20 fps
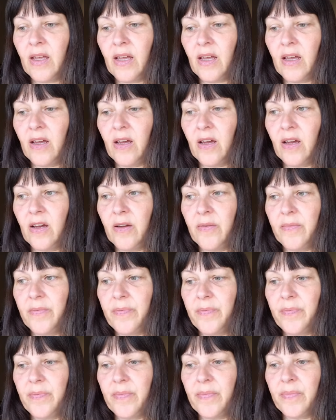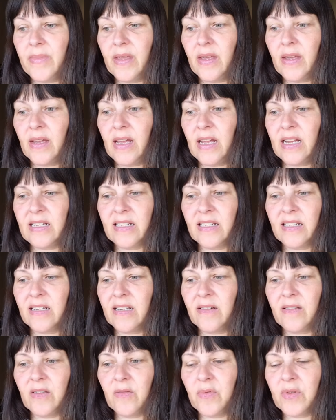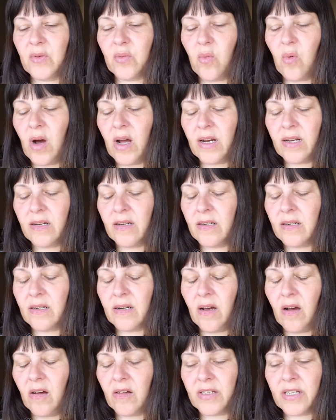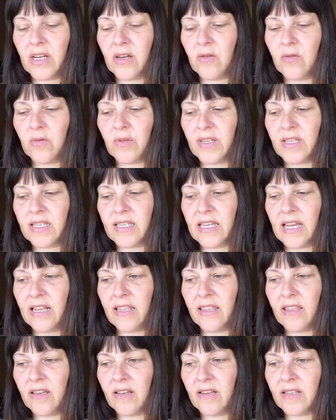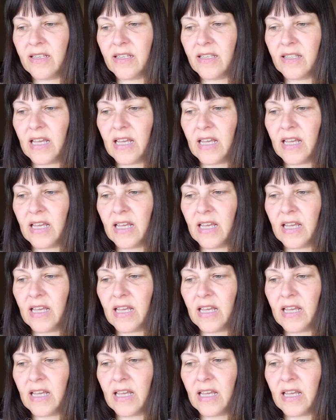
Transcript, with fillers: um, and there was one article that said that